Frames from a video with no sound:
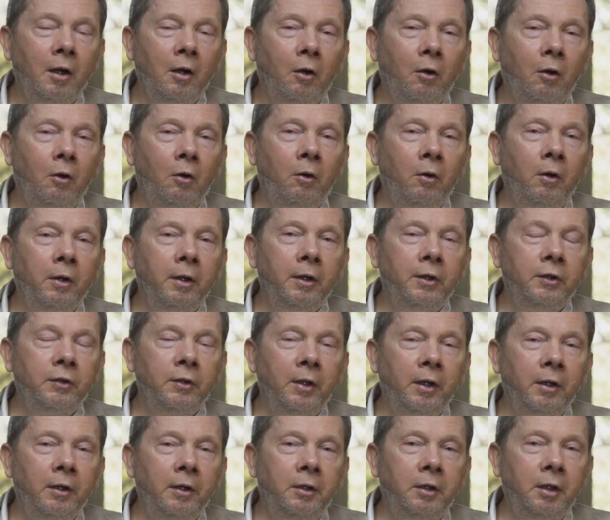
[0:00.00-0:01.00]
Or is
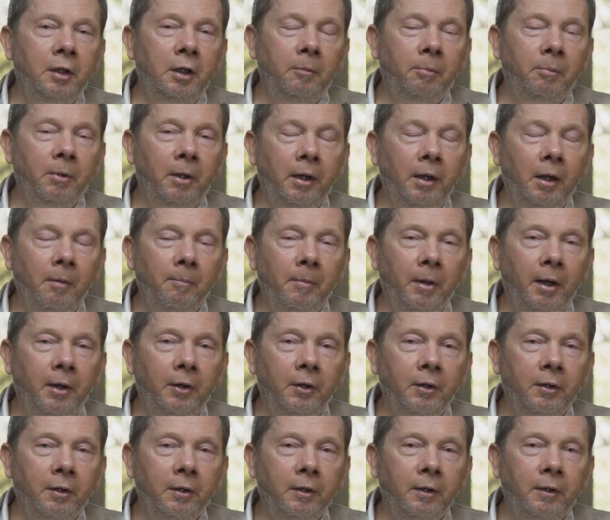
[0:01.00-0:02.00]
there a deeper
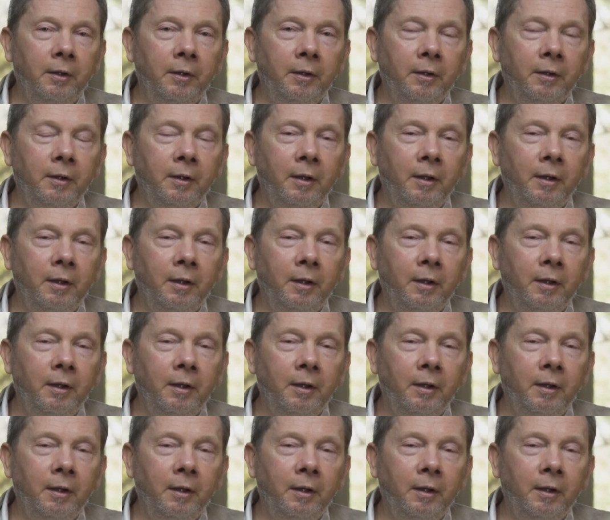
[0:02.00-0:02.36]
dimension?